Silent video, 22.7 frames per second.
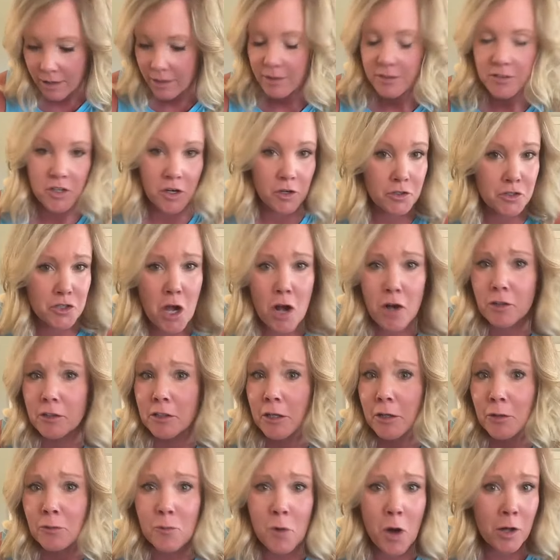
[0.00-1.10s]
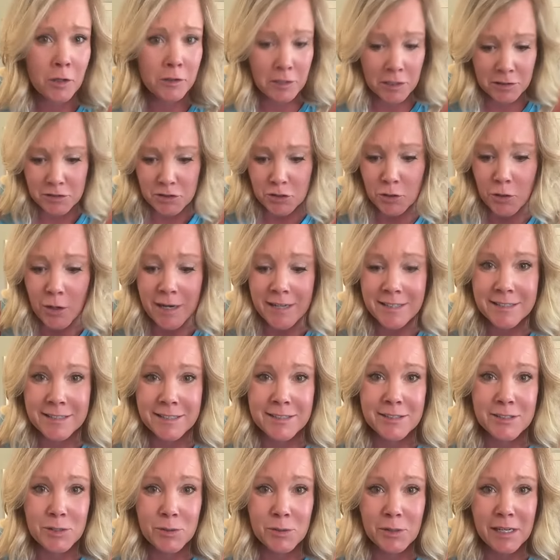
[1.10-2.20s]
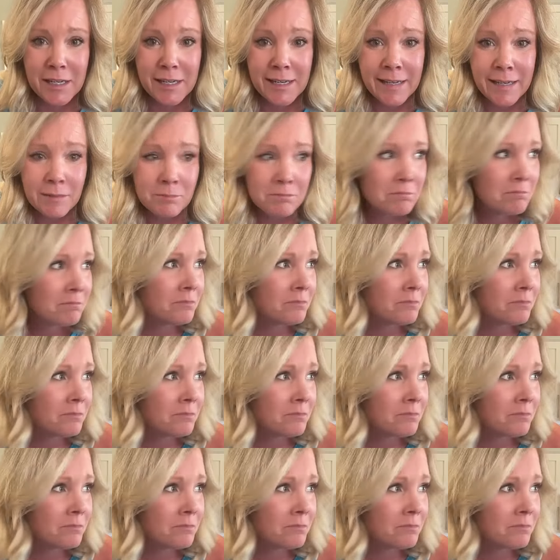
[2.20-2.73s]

Dark chocolate, walnuts, craisin, zucchini.